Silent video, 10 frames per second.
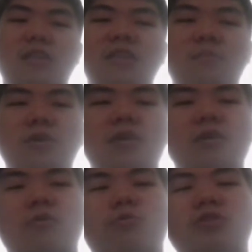
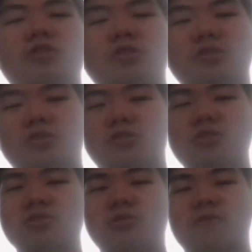ATP, which is a
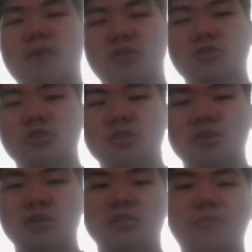source of
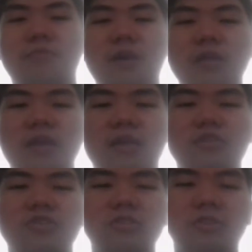energy, is the main
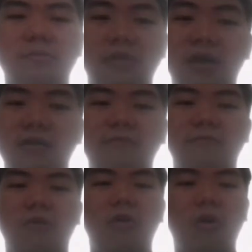energy supply
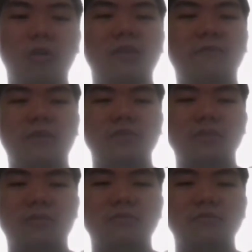of all living
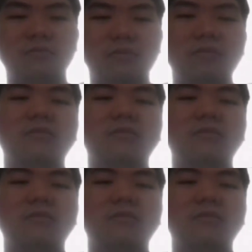cells.